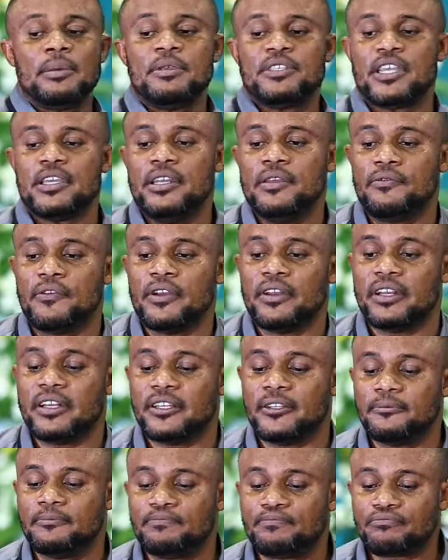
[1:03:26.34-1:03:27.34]
Let me say
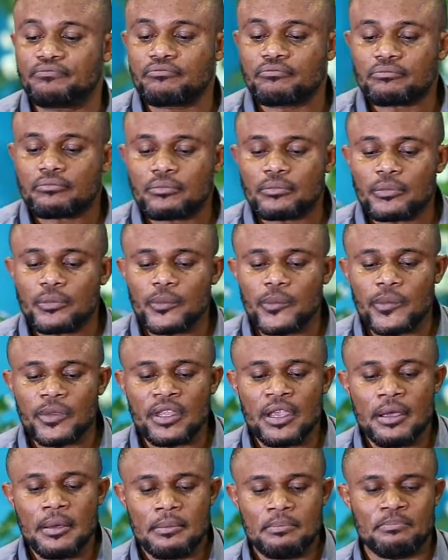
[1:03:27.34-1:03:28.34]
differently.
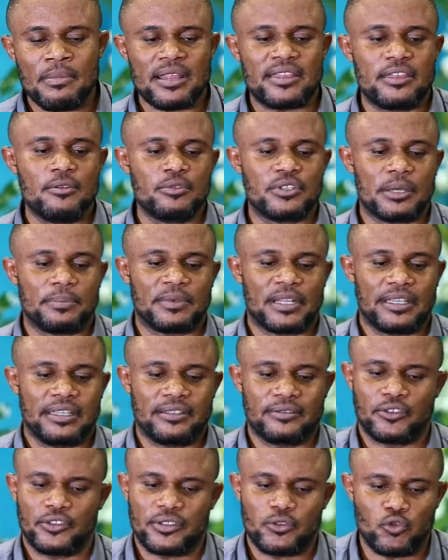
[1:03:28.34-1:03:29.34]
Matthew chapter
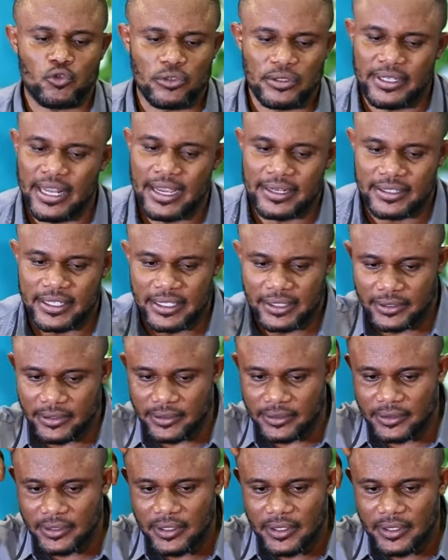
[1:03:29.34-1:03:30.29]
13,